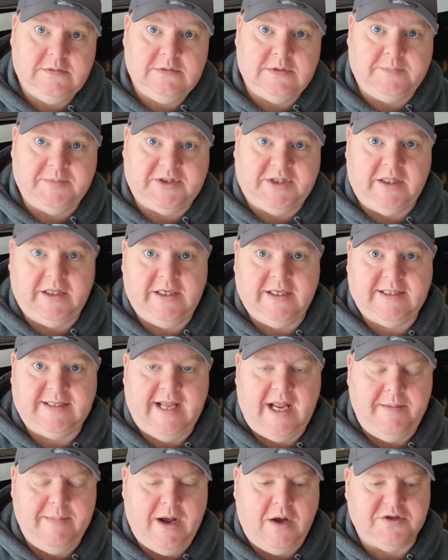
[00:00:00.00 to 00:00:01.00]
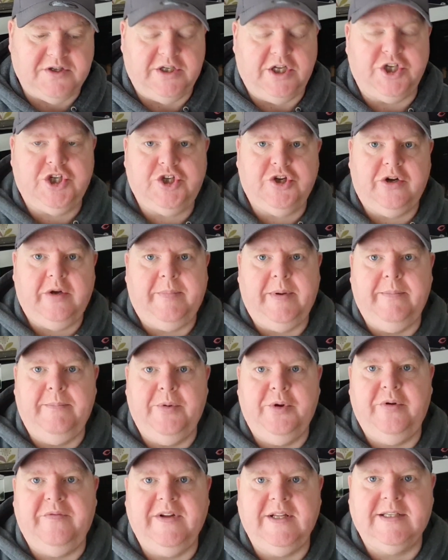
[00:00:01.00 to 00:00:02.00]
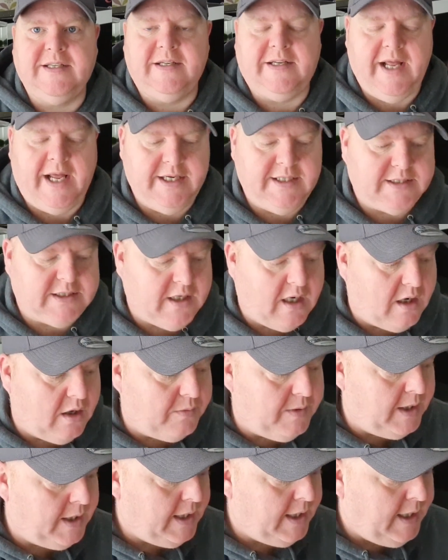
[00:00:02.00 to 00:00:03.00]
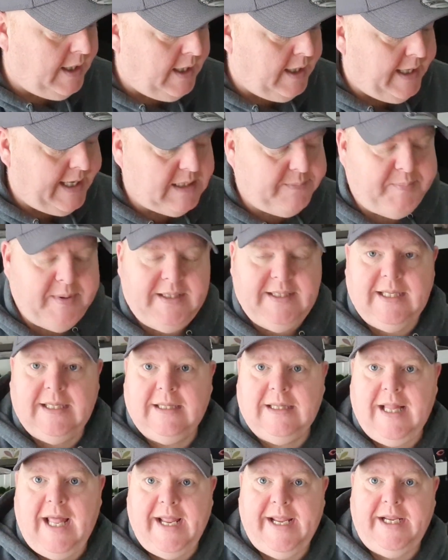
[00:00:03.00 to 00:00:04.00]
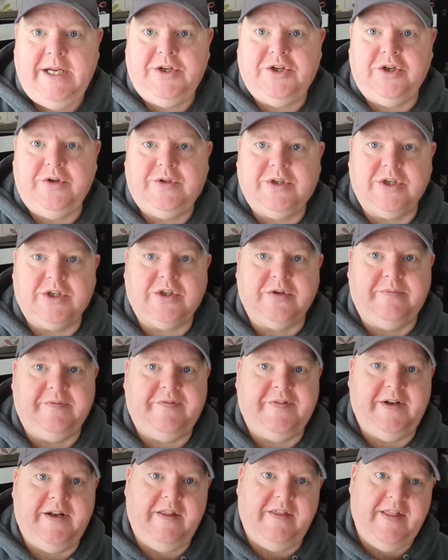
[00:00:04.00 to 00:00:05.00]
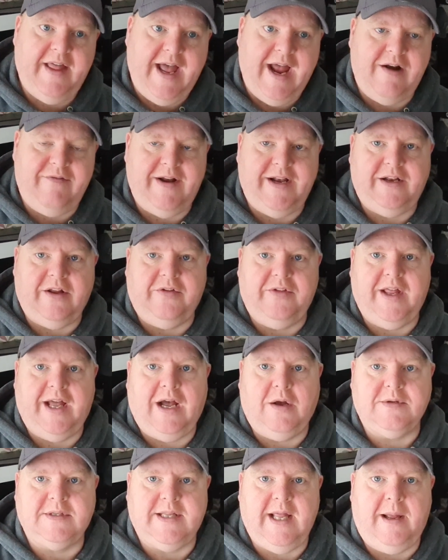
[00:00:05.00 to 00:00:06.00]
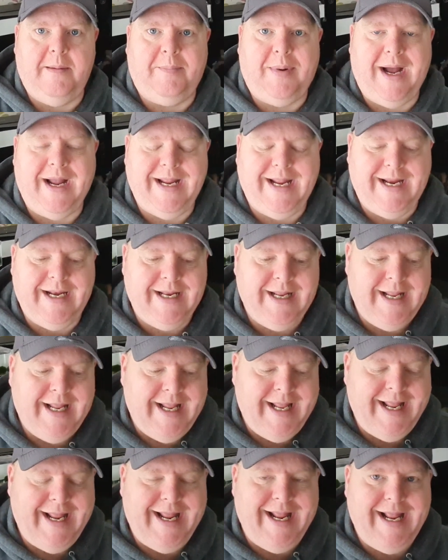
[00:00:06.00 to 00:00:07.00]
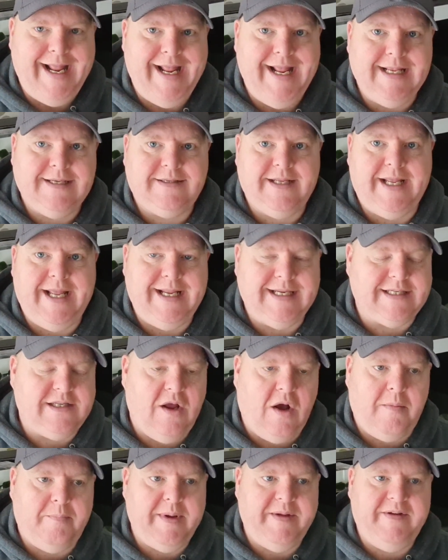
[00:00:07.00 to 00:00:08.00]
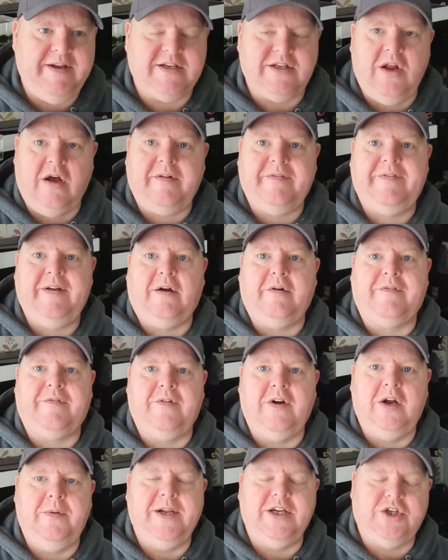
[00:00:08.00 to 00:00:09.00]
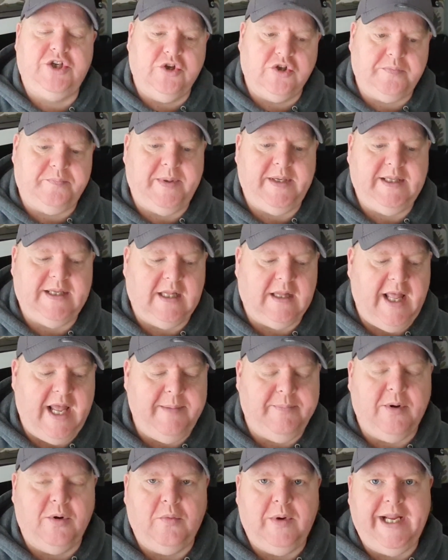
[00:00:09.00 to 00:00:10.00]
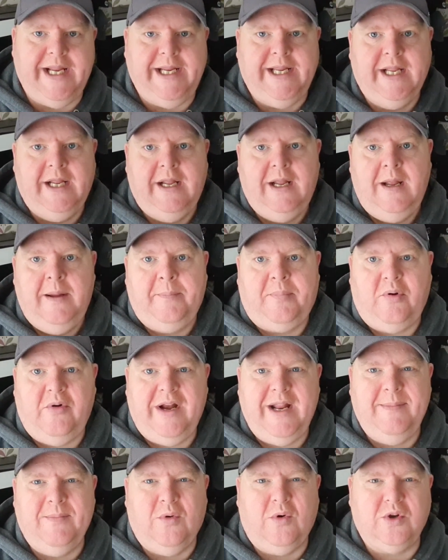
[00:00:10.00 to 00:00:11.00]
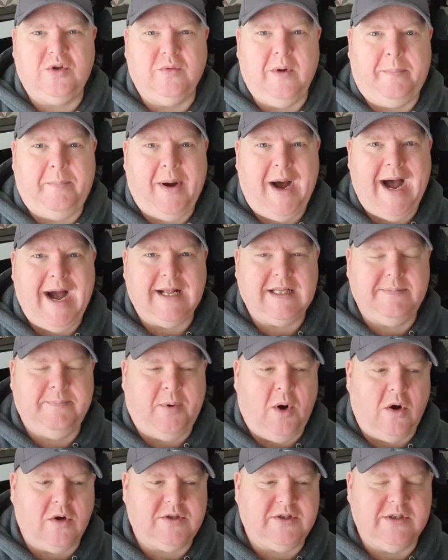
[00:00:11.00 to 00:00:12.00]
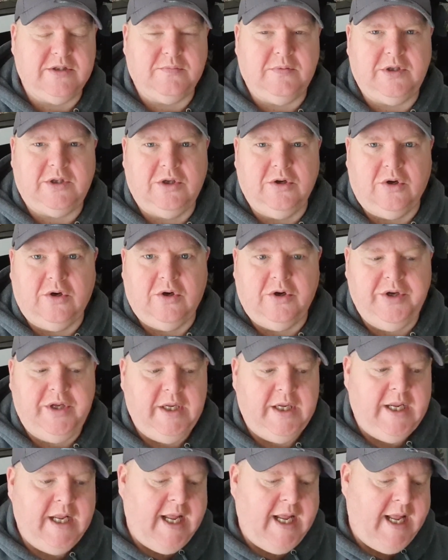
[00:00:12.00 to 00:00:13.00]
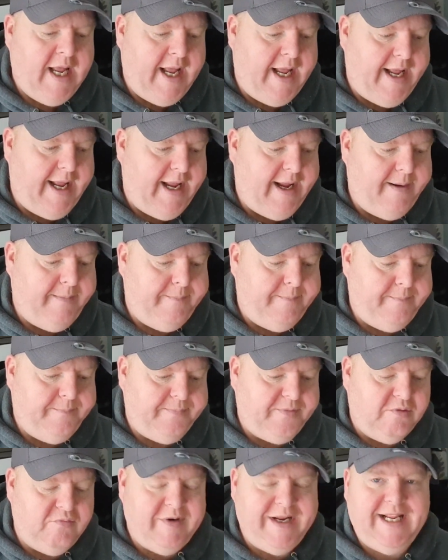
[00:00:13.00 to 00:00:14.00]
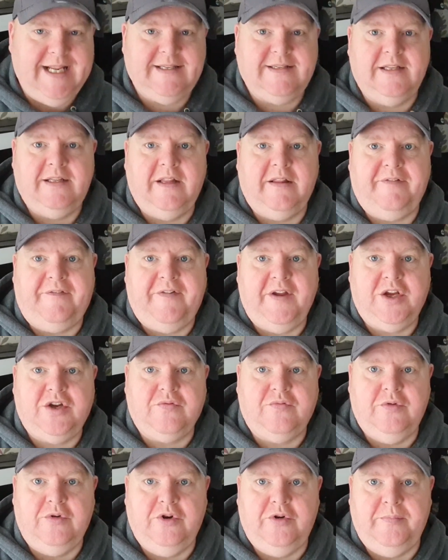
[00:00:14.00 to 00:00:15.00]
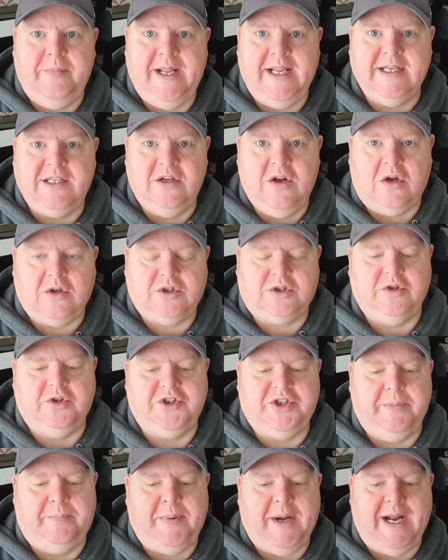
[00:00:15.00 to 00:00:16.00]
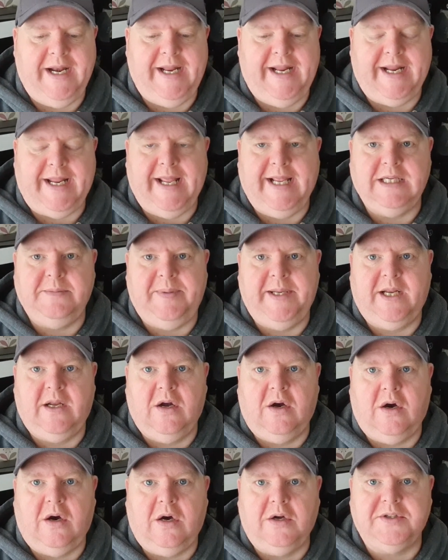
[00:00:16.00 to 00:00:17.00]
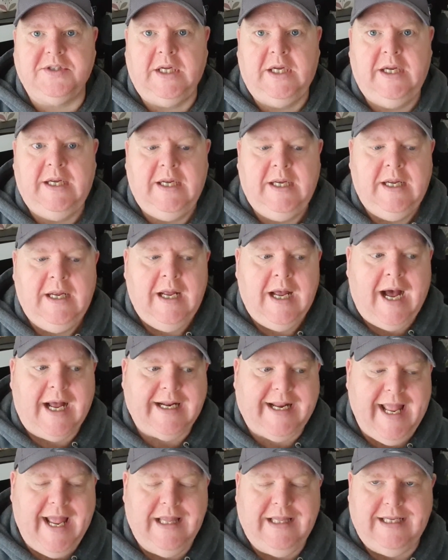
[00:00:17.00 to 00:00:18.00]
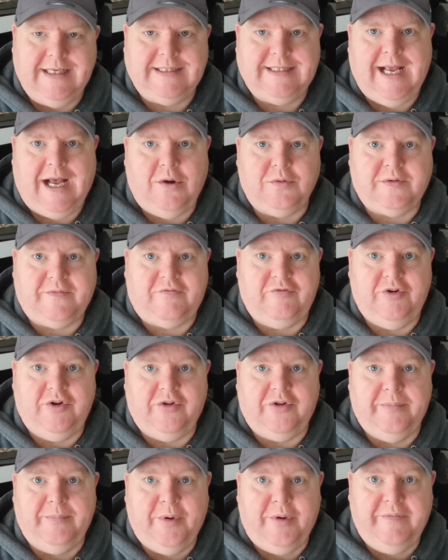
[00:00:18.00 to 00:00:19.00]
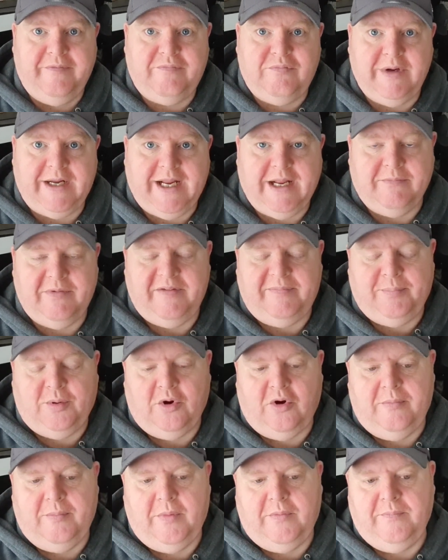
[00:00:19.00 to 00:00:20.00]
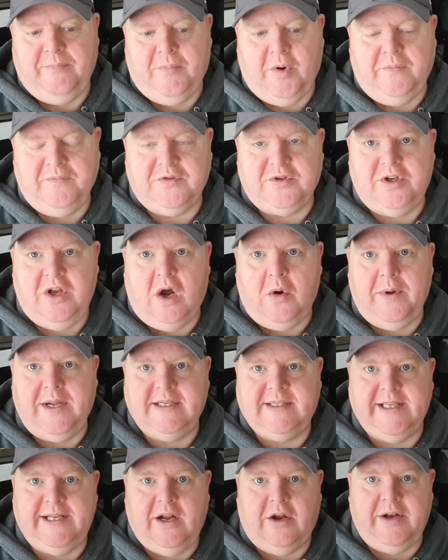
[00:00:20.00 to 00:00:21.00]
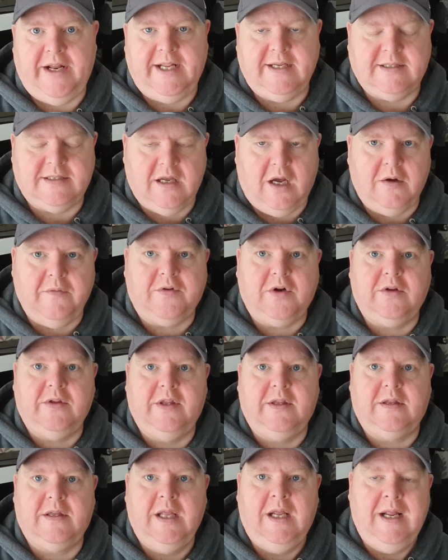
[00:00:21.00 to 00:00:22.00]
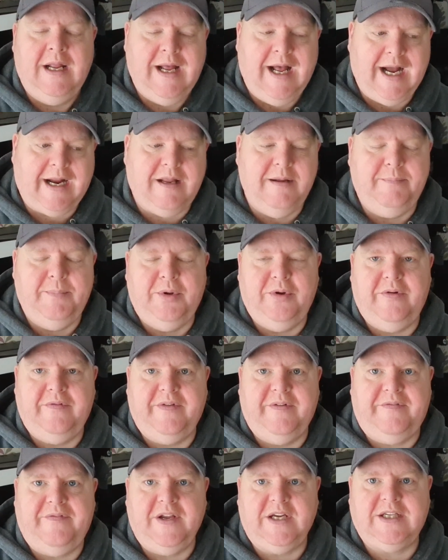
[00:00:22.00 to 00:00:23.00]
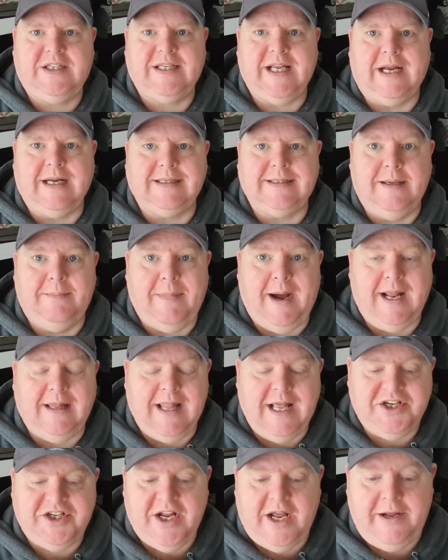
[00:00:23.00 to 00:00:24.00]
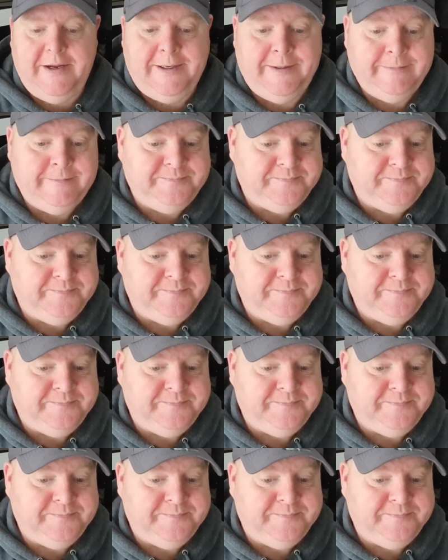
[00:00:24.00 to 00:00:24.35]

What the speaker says: I'm still in the same house and I should have been moving today. So it's been delayed due to something at their end on the house they're buying. It's not fell through, it's just been delayed, but we pretty much were packed, boxes were done. The reason that the fish room is not such a panic is because I get this house for another month. We've put a month's notice in on it, so I can move the fish tanks at my leisure.